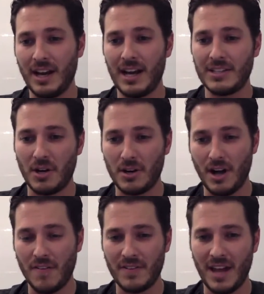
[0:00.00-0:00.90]
I started
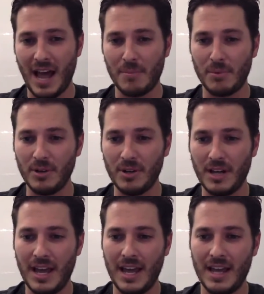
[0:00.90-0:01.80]
off at Apple,
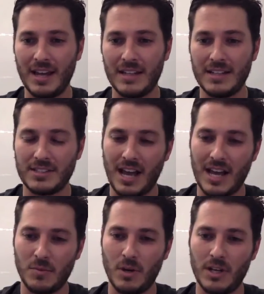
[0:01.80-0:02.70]
and I
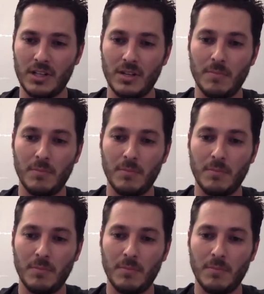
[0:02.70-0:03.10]
designed what